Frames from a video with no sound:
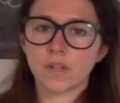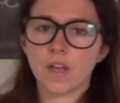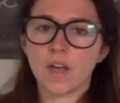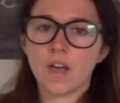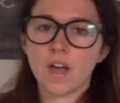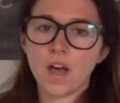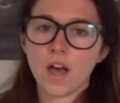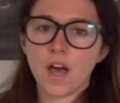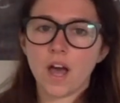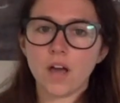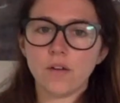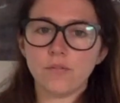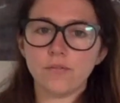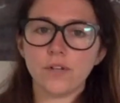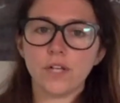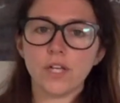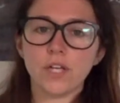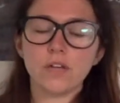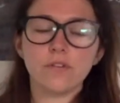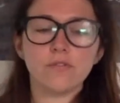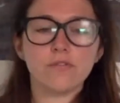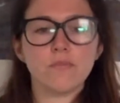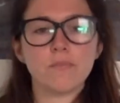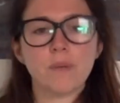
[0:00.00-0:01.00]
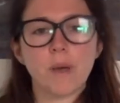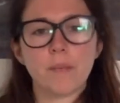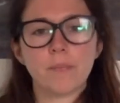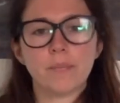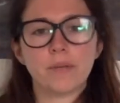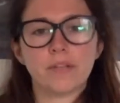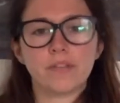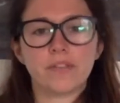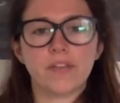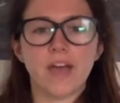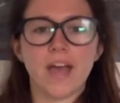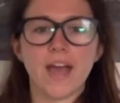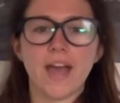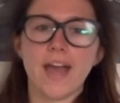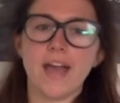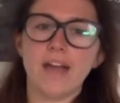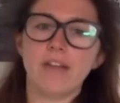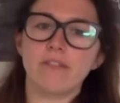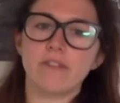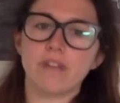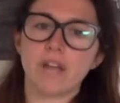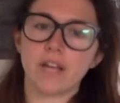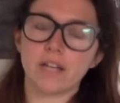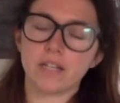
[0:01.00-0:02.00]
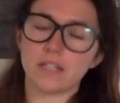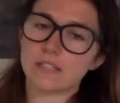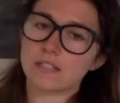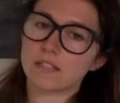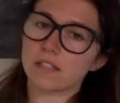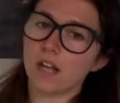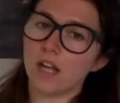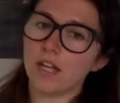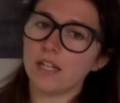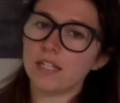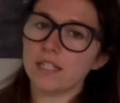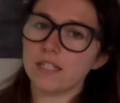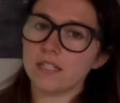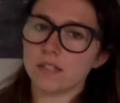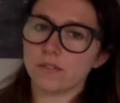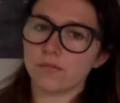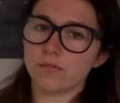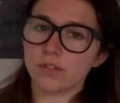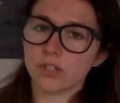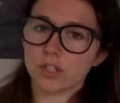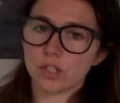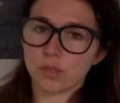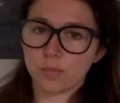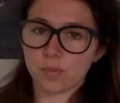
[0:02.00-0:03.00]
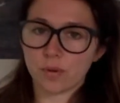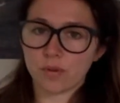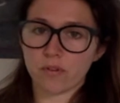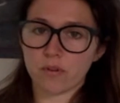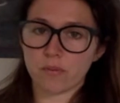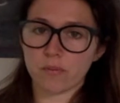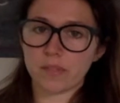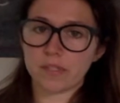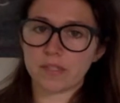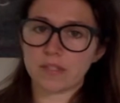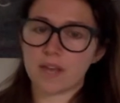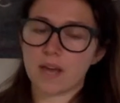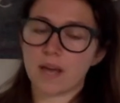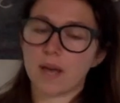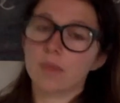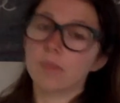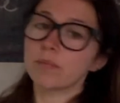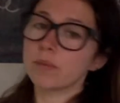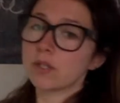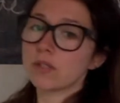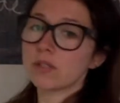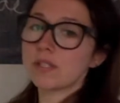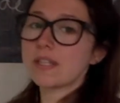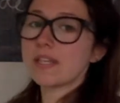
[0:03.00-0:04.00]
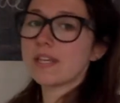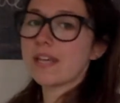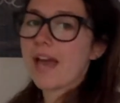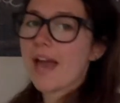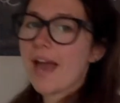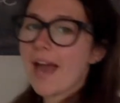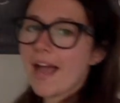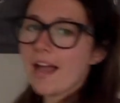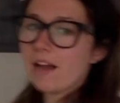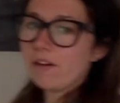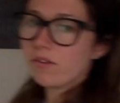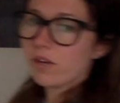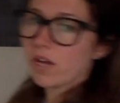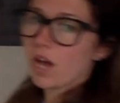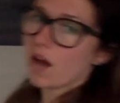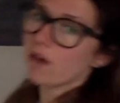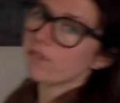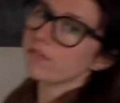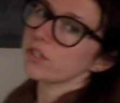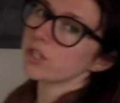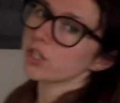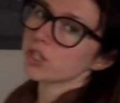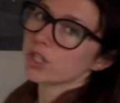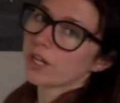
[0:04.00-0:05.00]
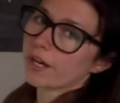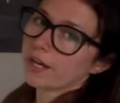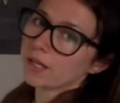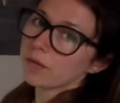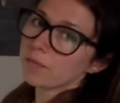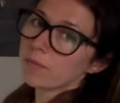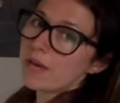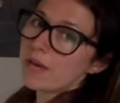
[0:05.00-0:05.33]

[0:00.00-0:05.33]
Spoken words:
Hopefully you've remembered that area is slightly different to perimeter because the area of a shape